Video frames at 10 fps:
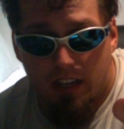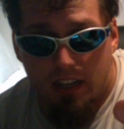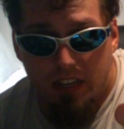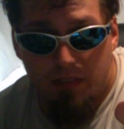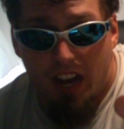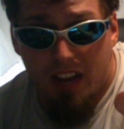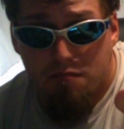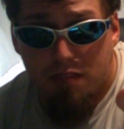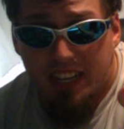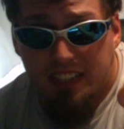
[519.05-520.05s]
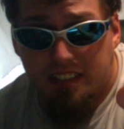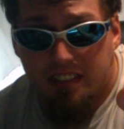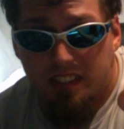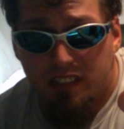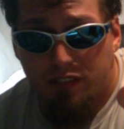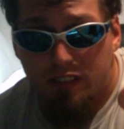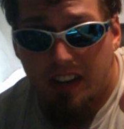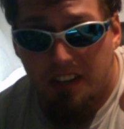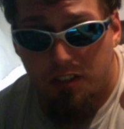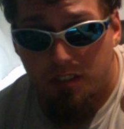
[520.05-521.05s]
I beg to differ,
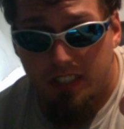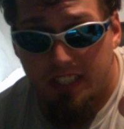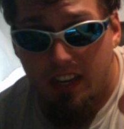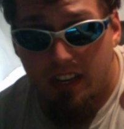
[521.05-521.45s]
actually.